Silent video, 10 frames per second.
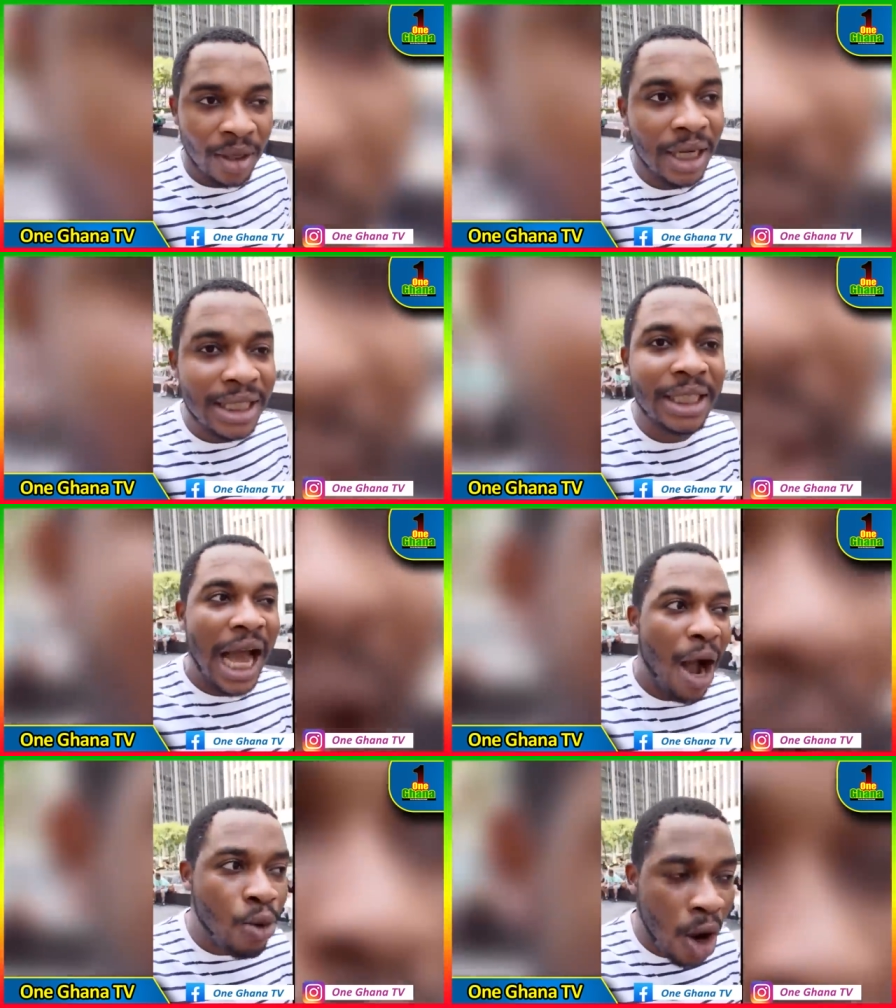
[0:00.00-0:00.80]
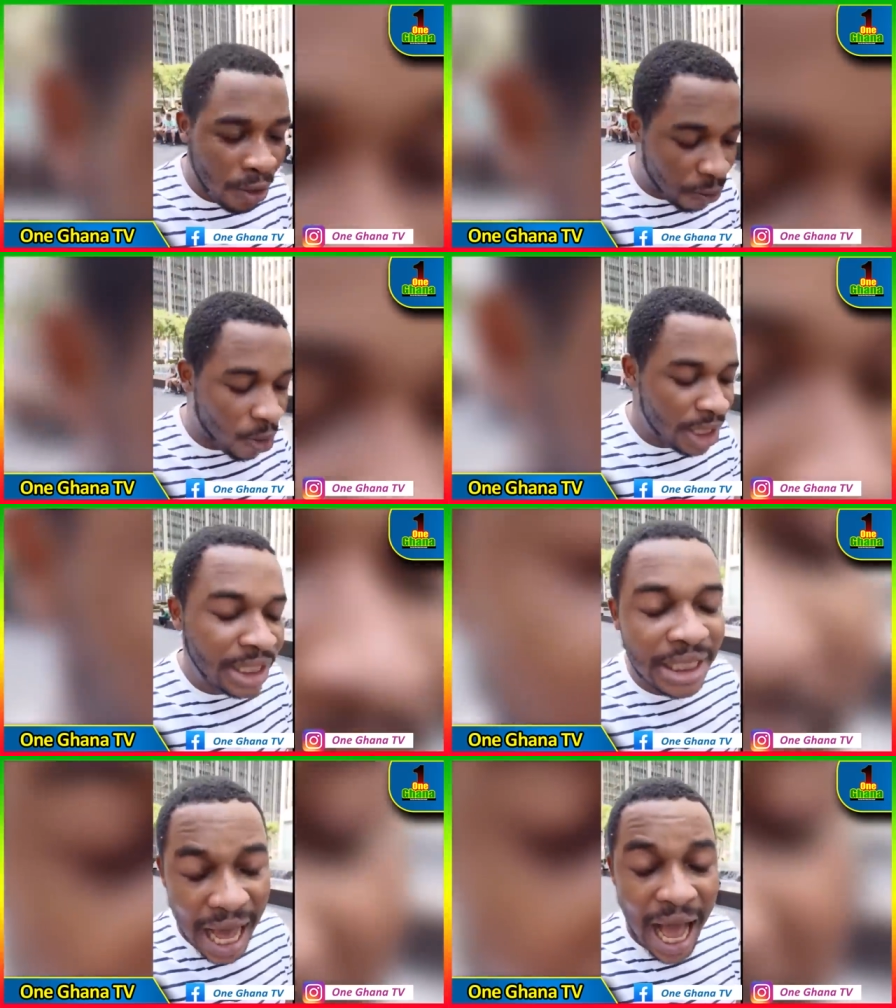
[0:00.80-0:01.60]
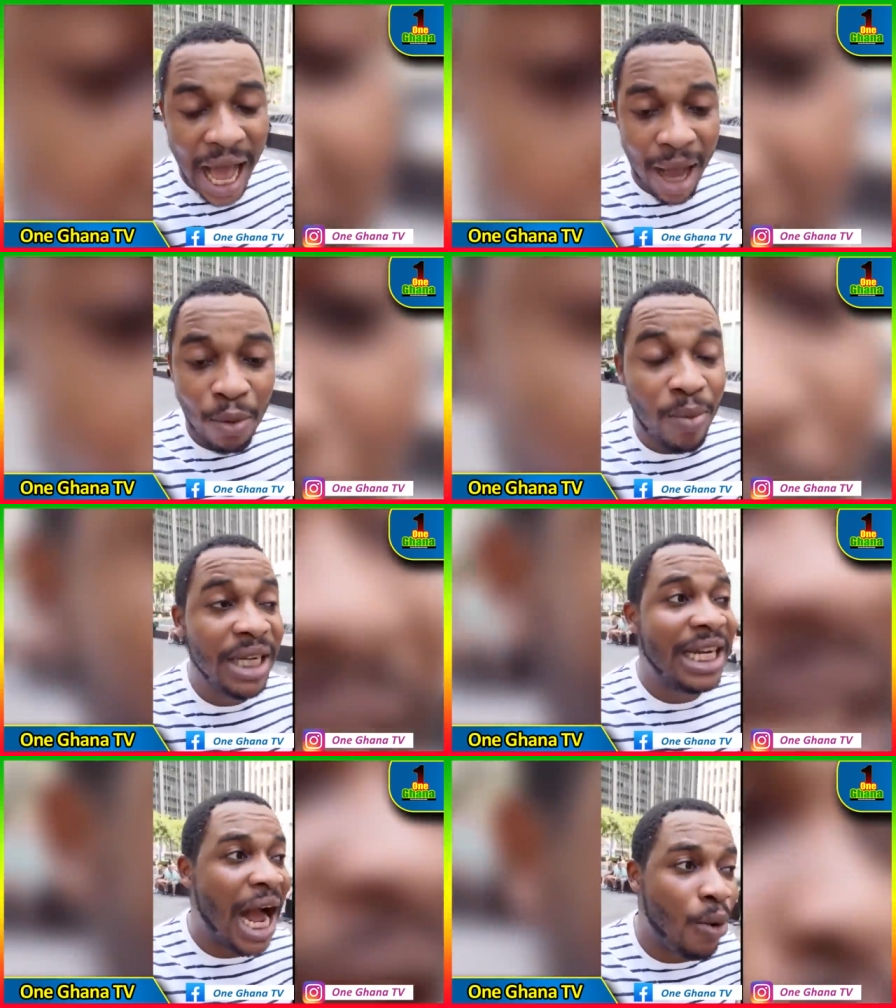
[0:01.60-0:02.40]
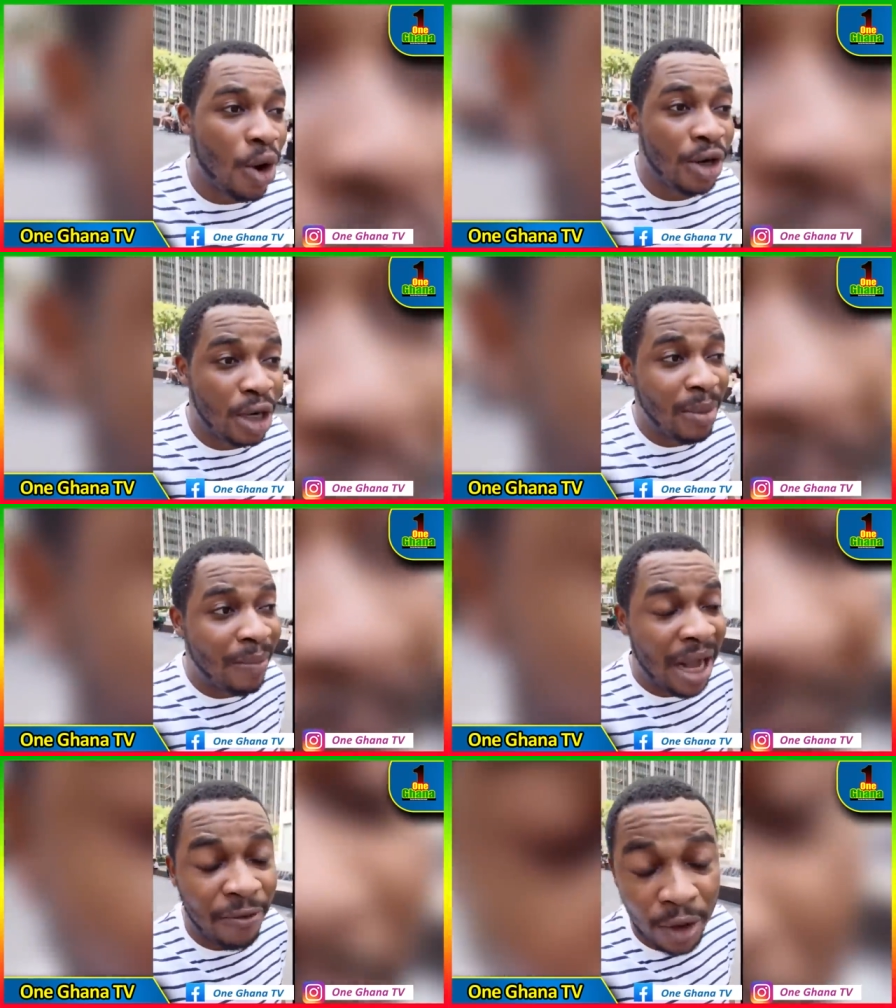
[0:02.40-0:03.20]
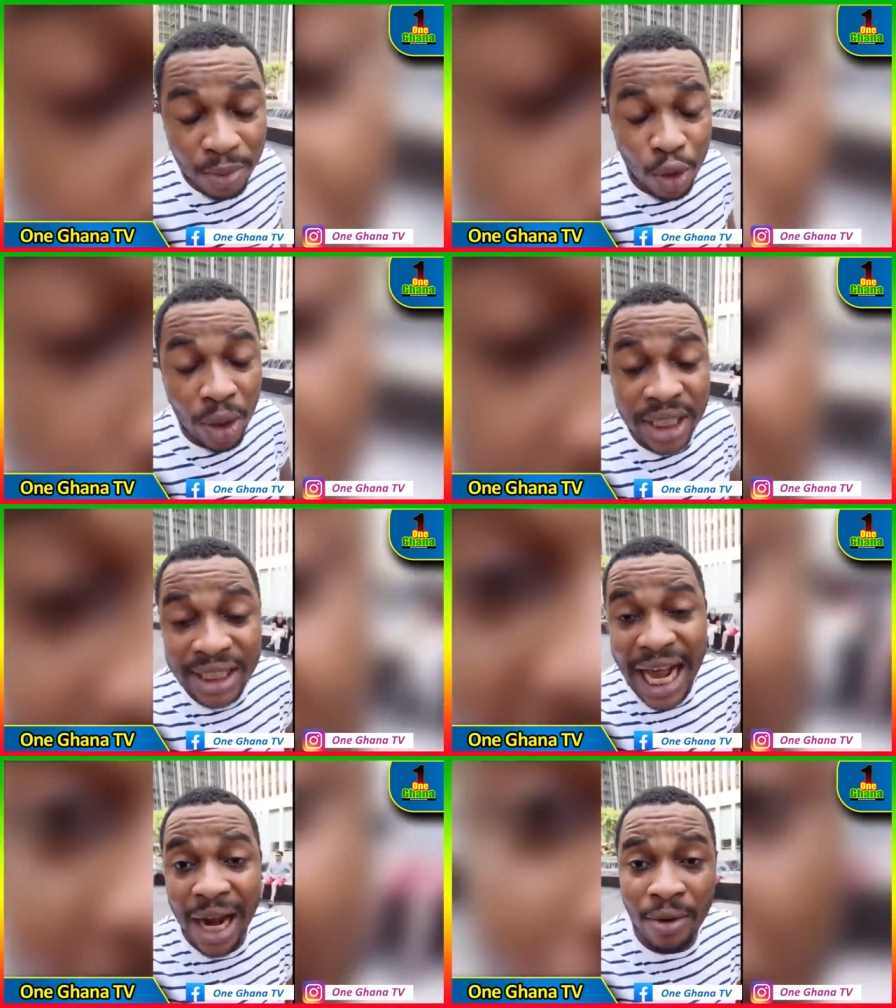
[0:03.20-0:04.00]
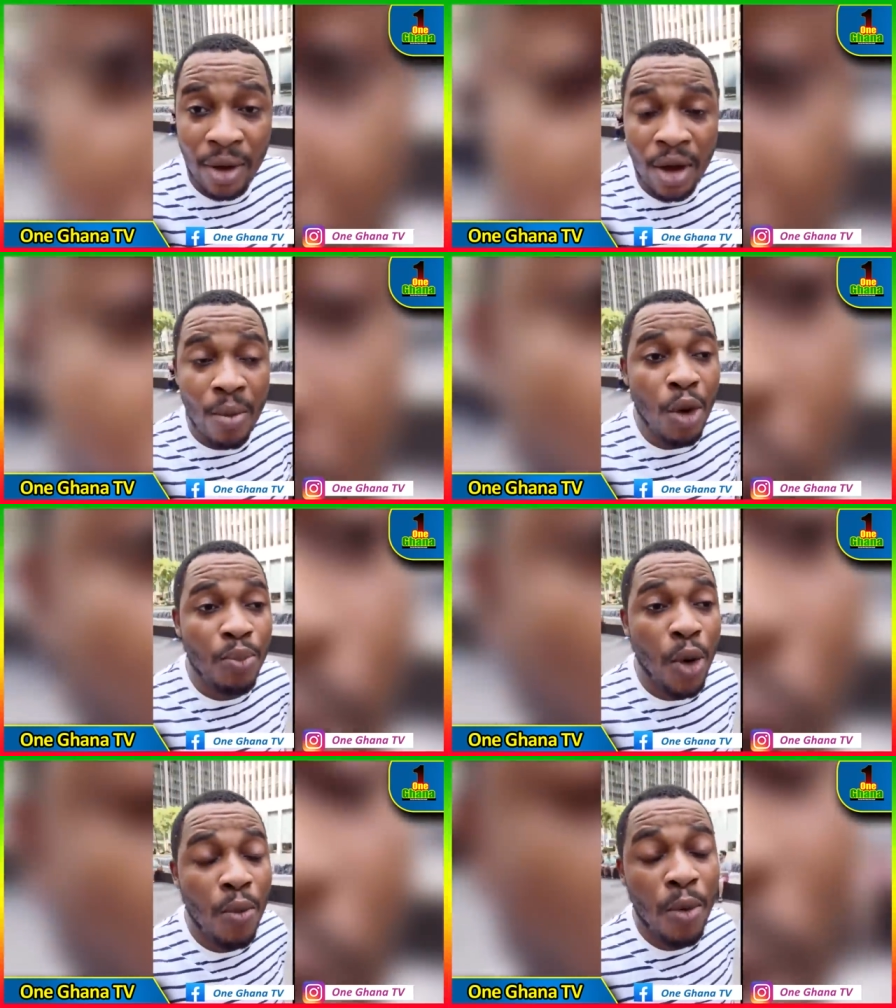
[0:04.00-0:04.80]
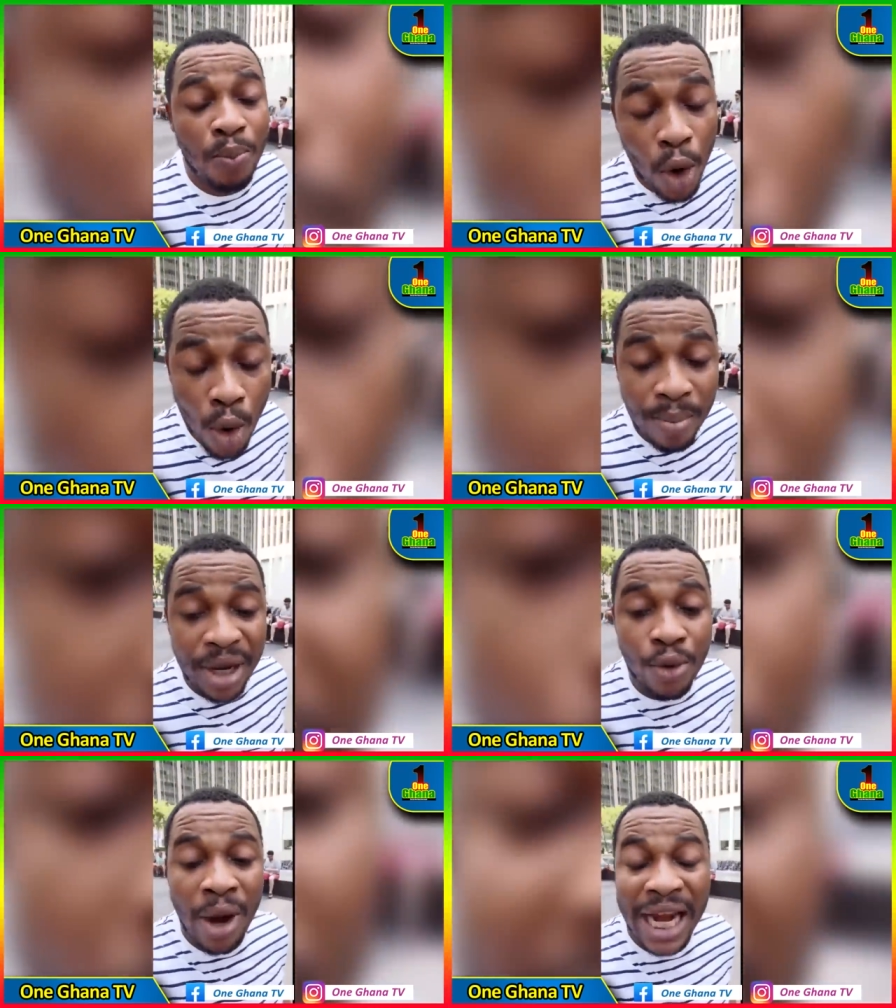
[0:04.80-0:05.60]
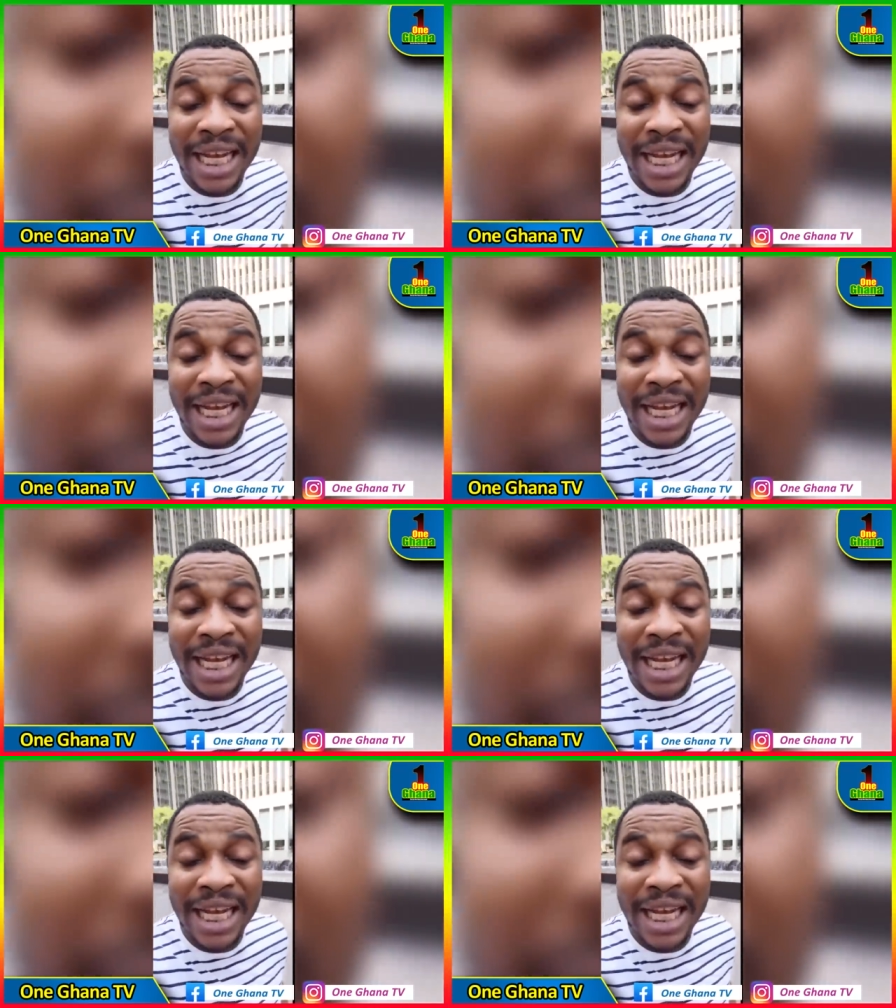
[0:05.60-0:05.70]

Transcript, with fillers: And the award for any Nina Mubeja award number by force because it's Yano, Mopo Mumpo may run a